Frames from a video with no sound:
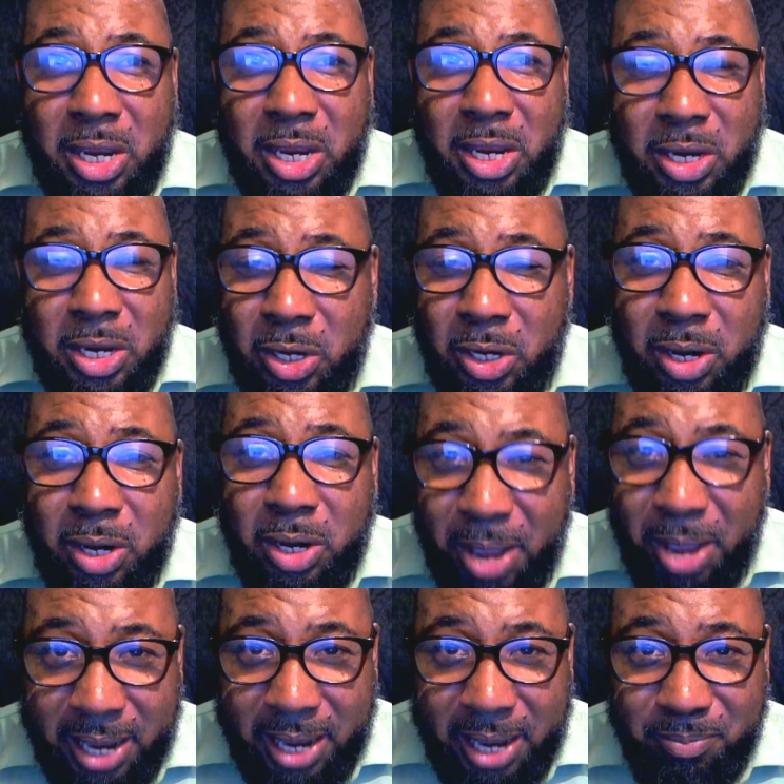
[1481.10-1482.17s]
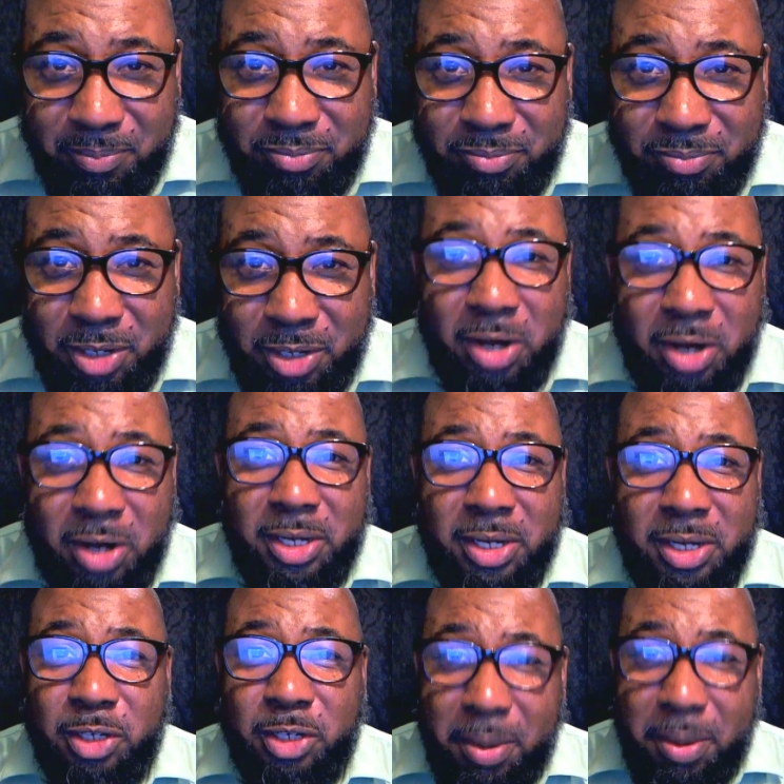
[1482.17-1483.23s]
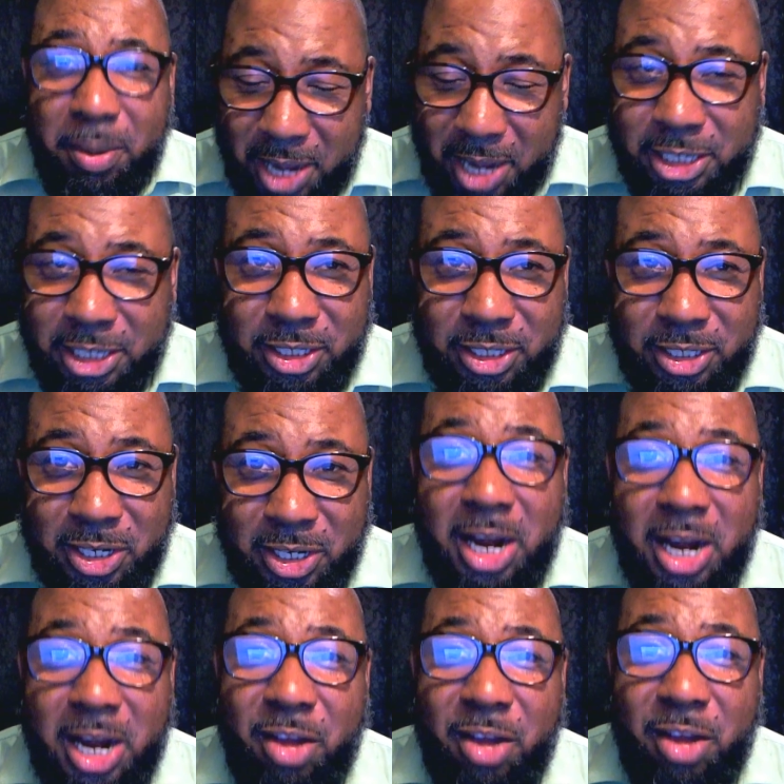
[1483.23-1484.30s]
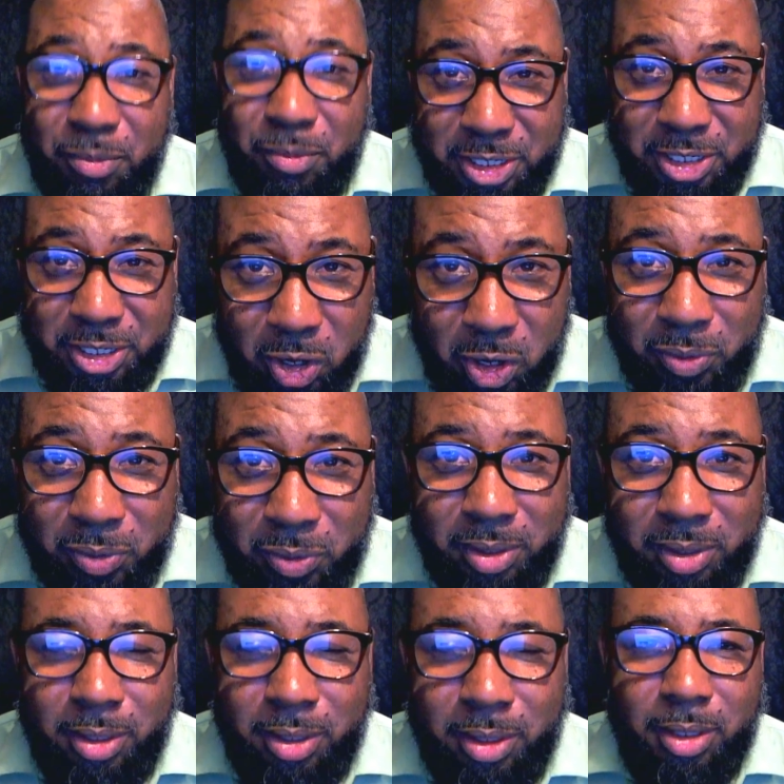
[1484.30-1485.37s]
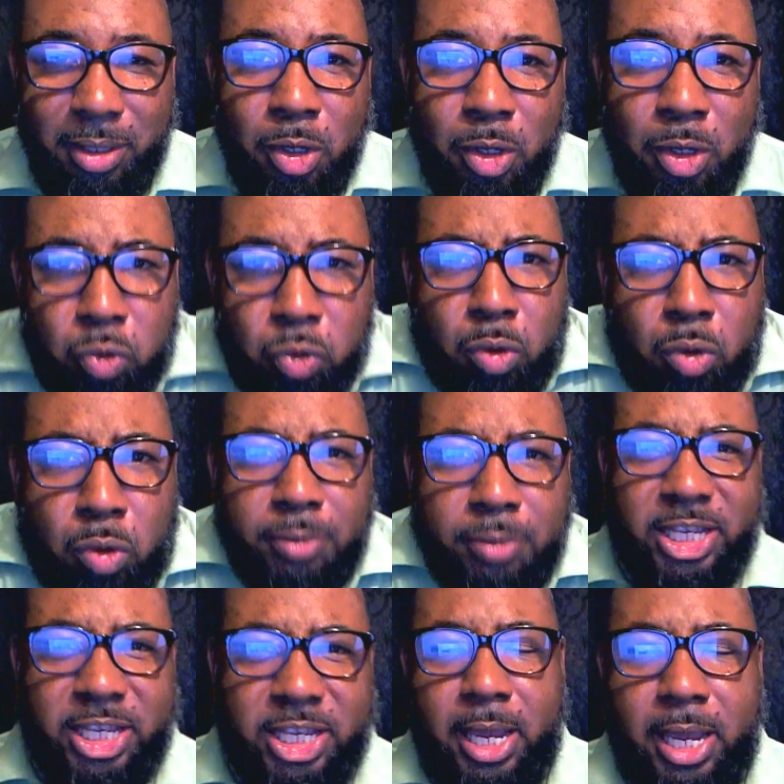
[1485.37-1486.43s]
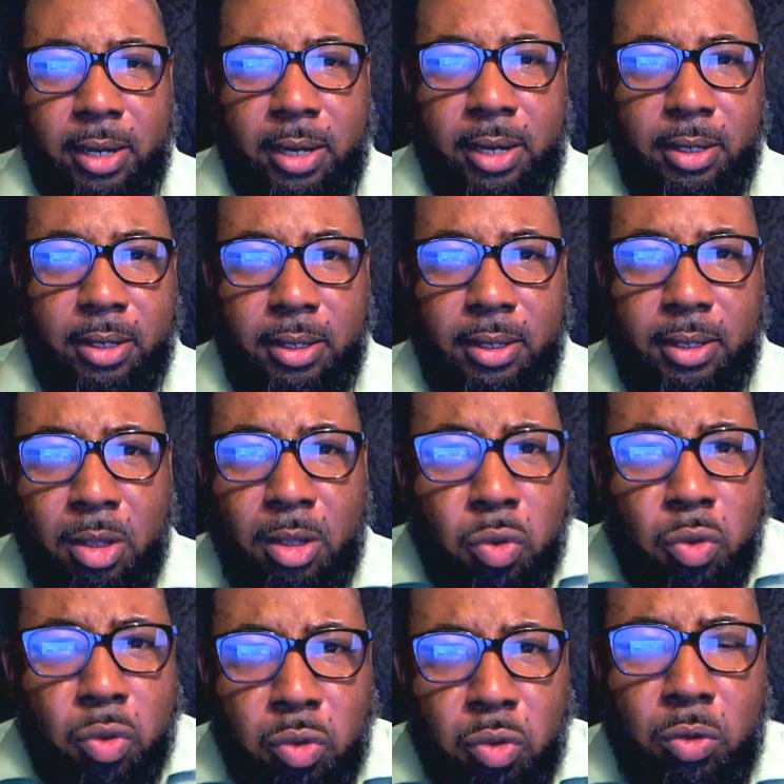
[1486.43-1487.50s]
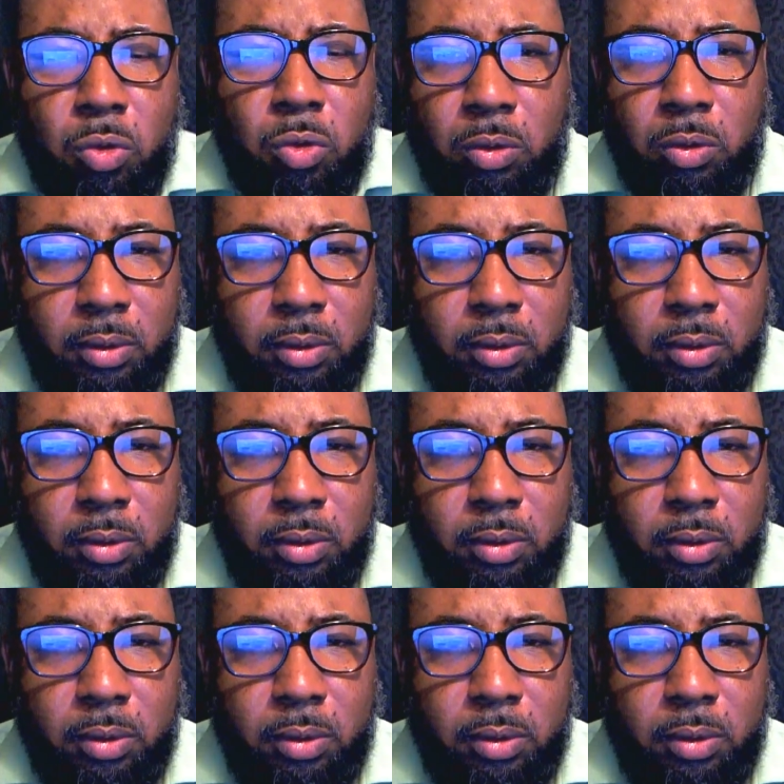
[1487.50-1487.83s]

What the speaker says: you're going to pay. There's repercussion. You're going to hear from me soon. Ooh, I'm scared. Ooh.